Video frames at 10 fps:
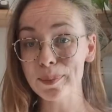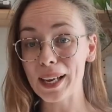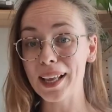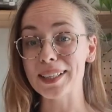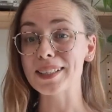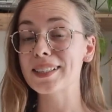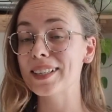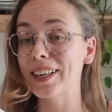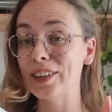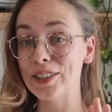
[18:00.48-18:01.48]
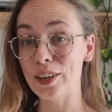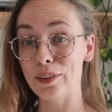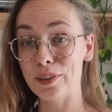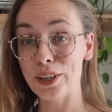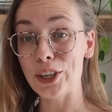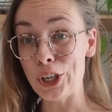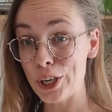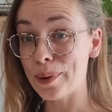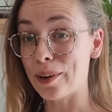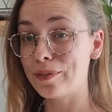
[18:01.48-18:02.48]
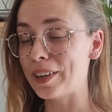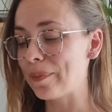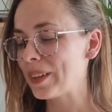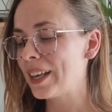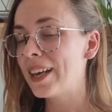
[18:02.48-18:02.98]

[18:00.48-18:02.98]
plans of a new outfit.